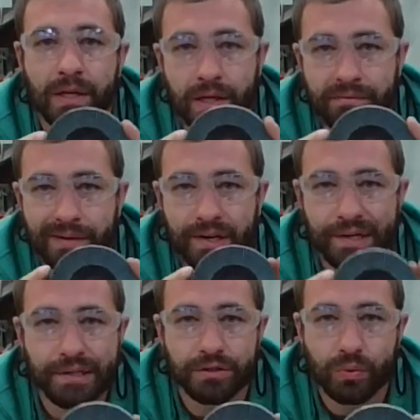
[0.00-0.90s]
If you have a
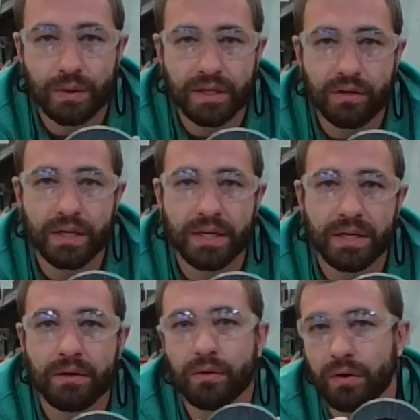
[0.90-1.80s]
120 grit
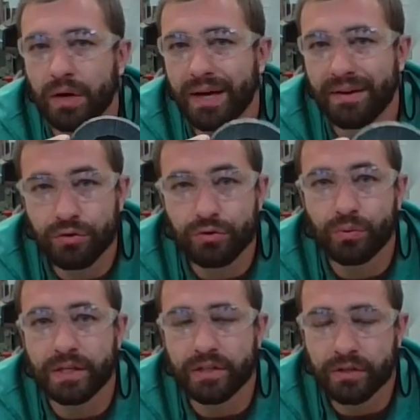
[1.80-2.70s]
or a
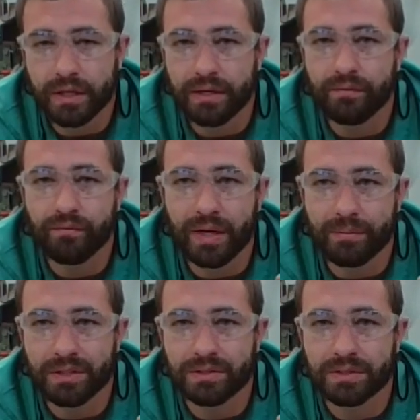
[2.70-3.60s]
220 grit flat
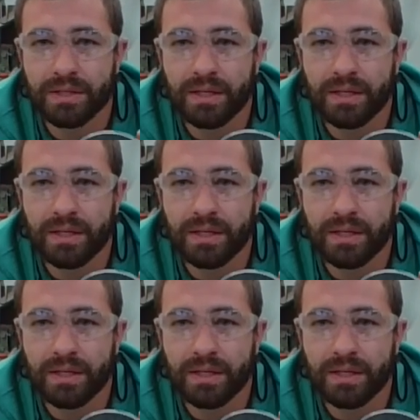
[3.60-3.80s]
disc,